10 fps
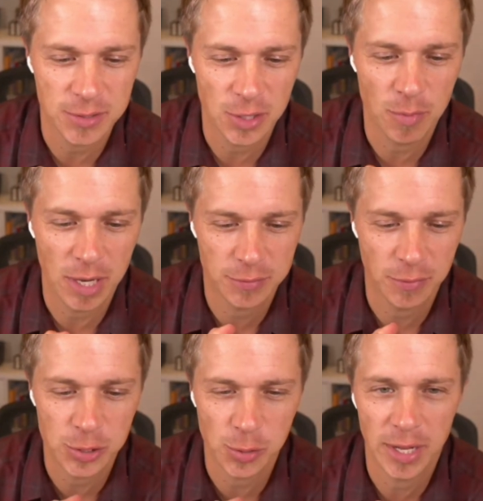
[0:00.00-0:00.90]
Thank you so
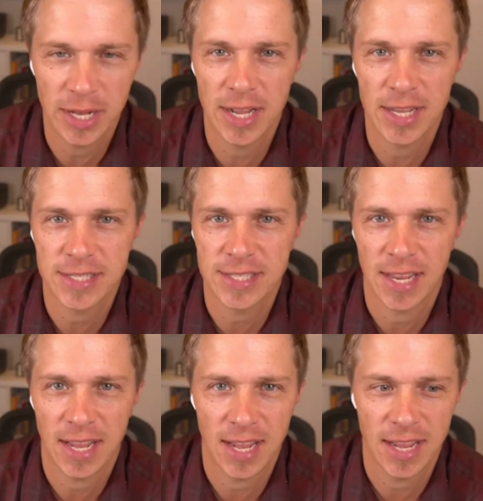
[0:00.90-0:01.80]
much for joining
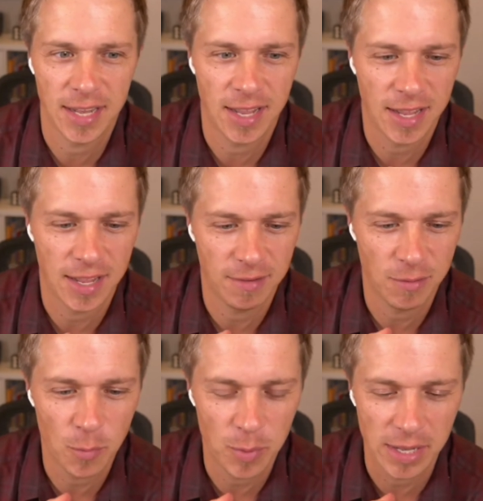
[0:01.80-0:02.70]
us, and
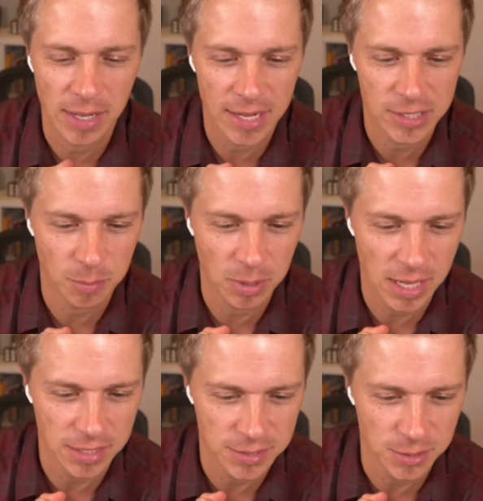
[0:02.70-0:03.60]
uh, hope we can
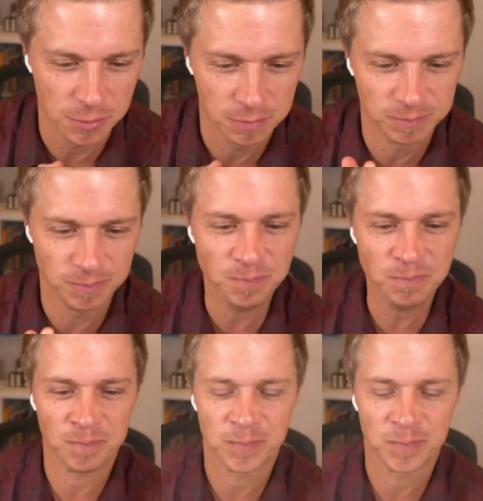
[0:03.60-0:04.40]
catch up again soon.